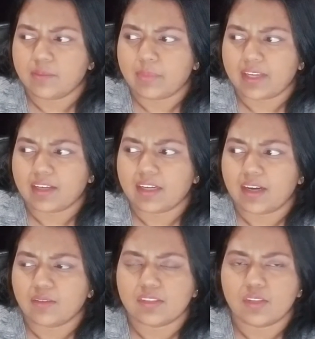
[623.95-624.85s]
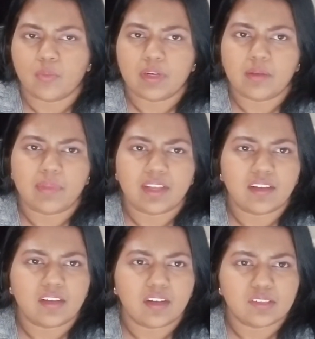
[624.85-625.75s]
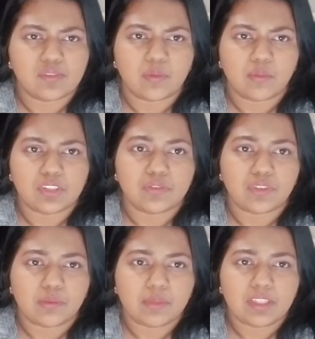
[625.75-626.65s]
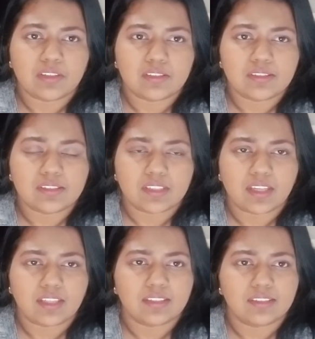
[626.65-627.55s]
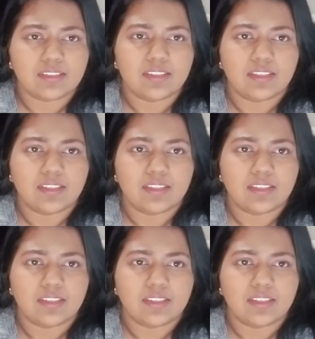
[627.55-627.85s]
bank accounts and opening bank accounts for a bunch of criminals, and